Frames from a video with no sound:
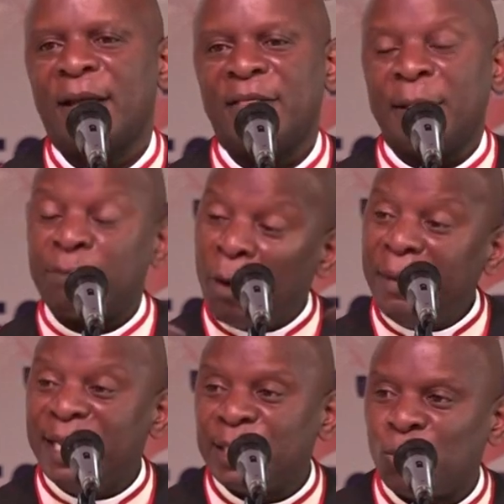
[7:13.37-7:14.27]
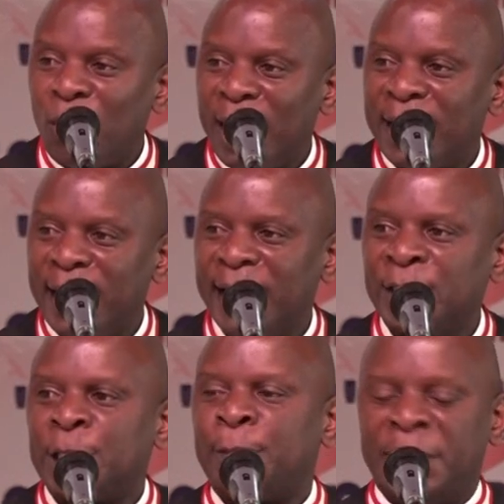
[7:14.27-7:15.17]
The prominent one
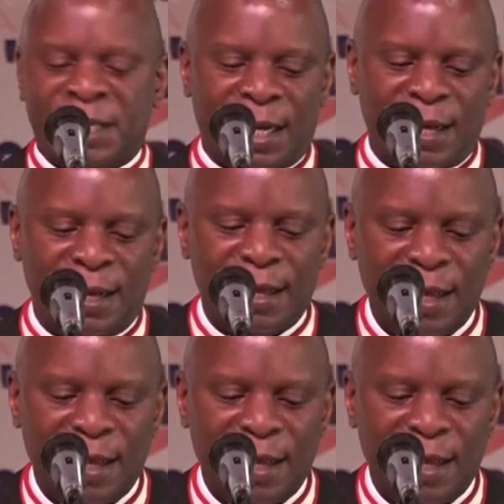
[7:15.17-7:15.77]
is Peter,